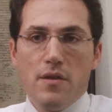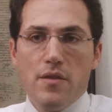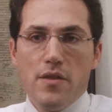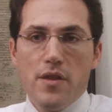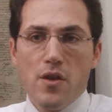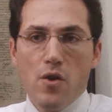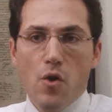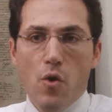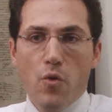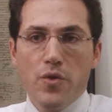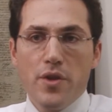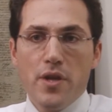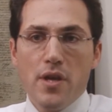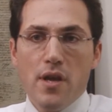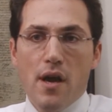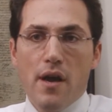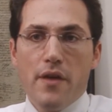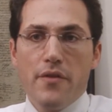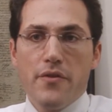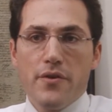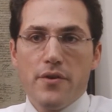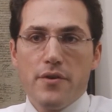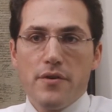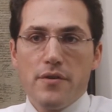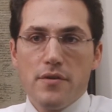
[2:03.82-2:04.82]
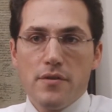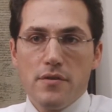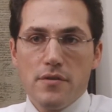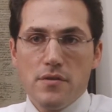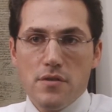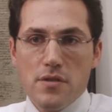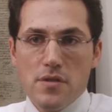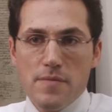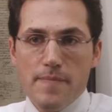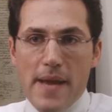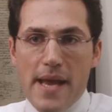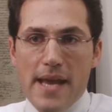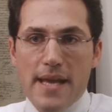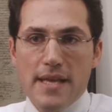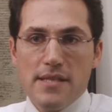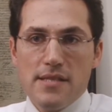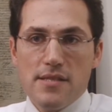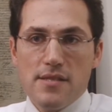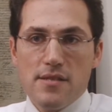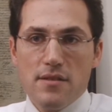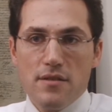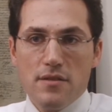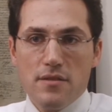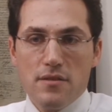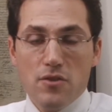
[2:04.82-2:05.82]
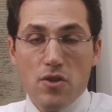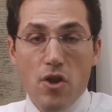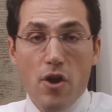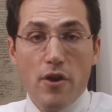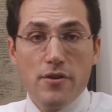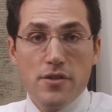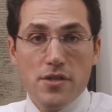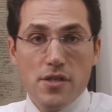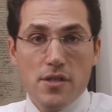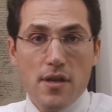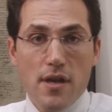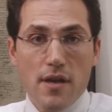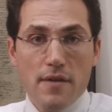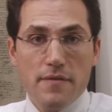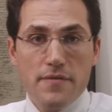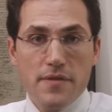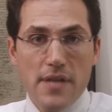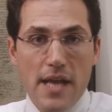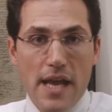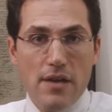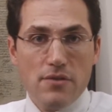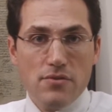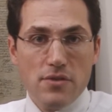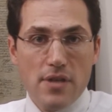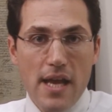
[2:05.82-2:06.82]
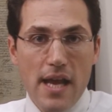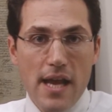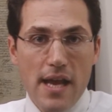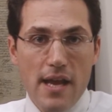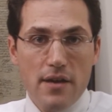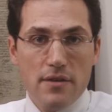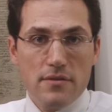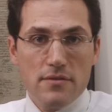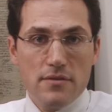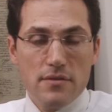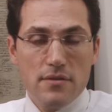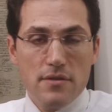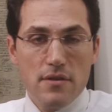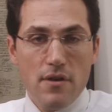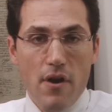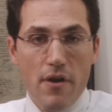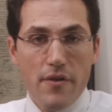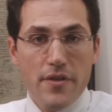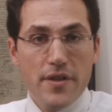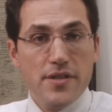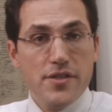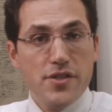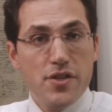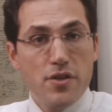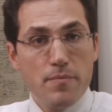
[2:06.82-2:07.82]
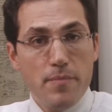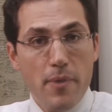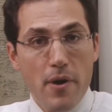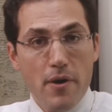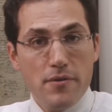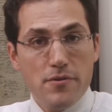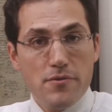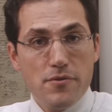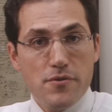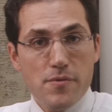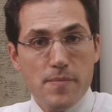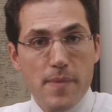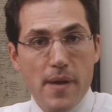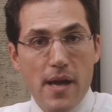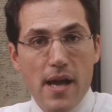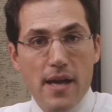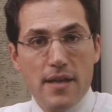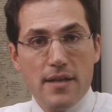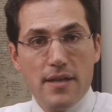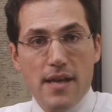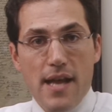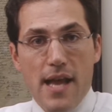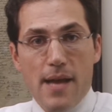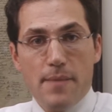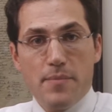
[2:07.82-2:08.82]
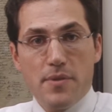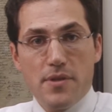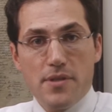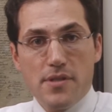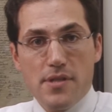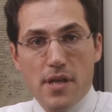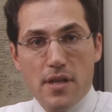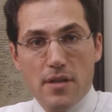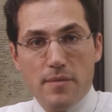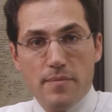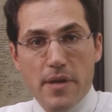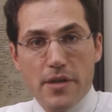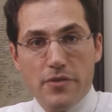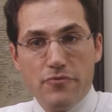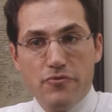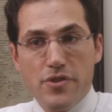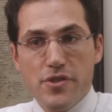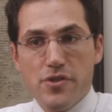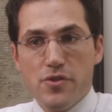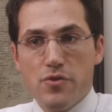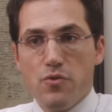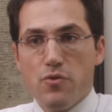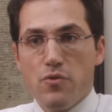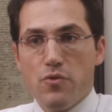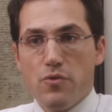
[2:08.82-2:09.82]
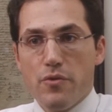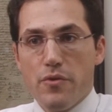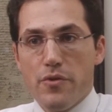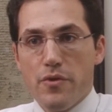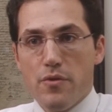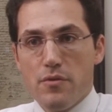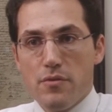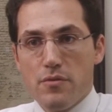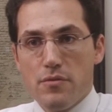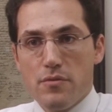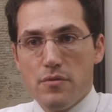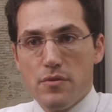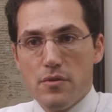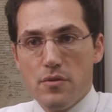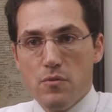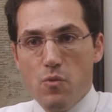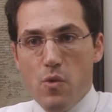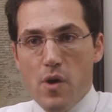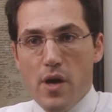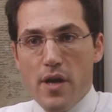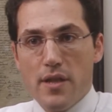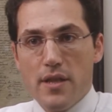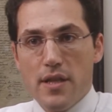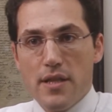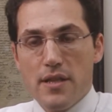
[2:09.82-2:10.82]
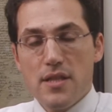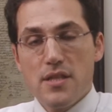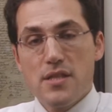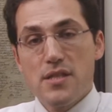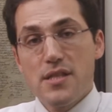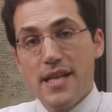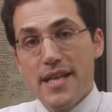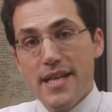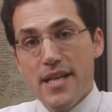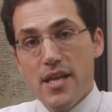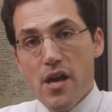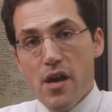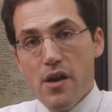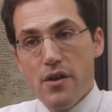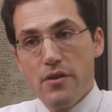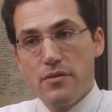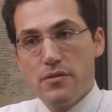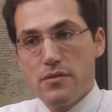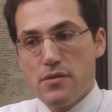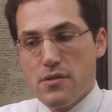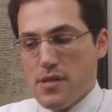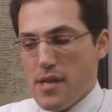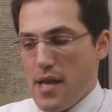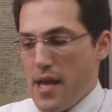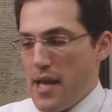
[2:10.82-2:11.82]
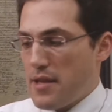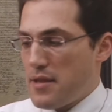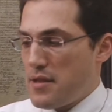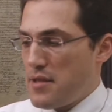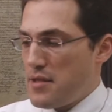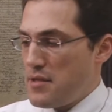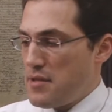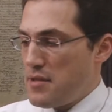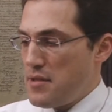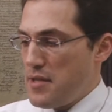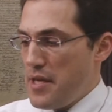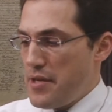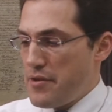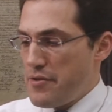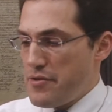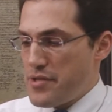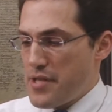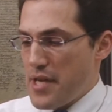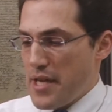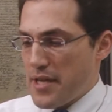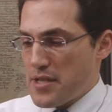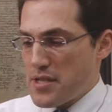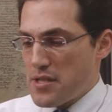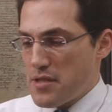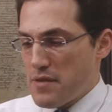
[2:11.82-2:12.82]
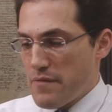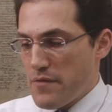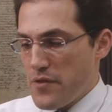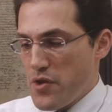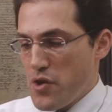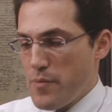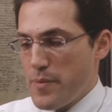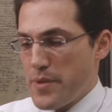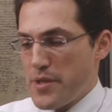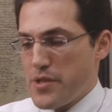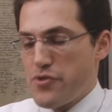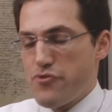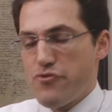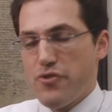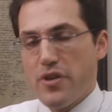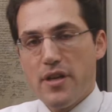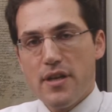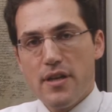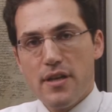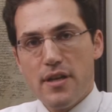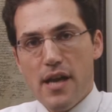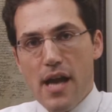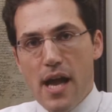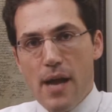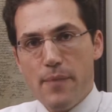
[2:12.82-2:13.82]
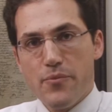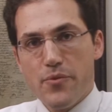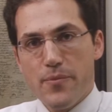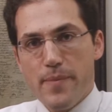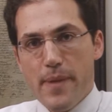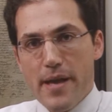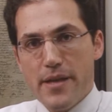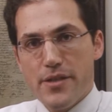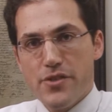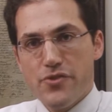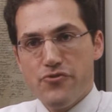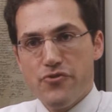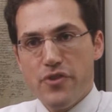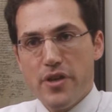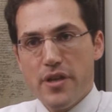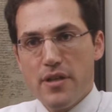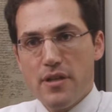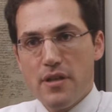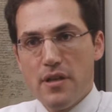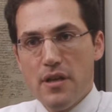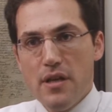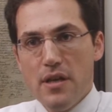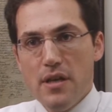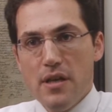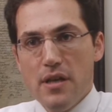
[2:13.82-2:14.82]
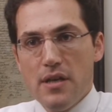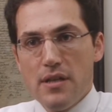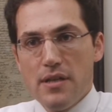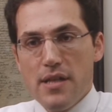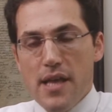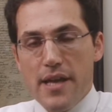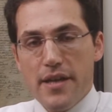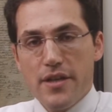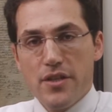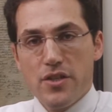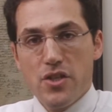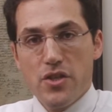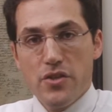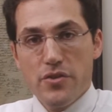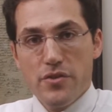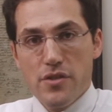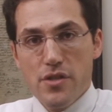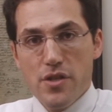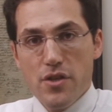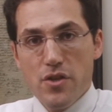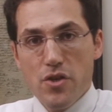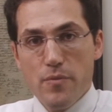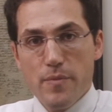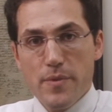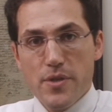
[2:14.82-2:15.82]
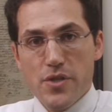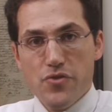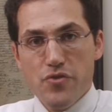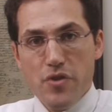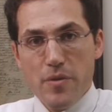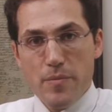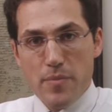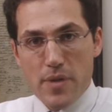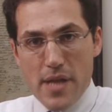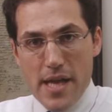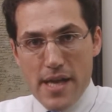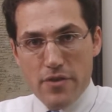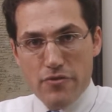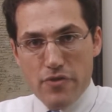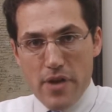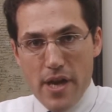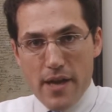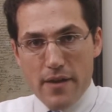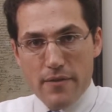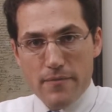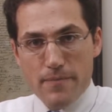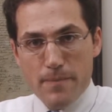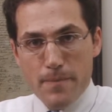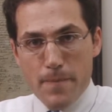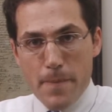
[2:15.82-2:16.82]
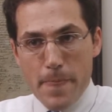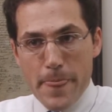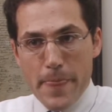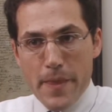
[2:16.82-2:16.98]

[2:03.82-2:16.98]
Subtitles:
The only other space large enough downtown are these two parcels behind Annapolis Elementary School, the one that the city owns at the intersection of Newman Street and Compromise Street that includes the Newman Street playground,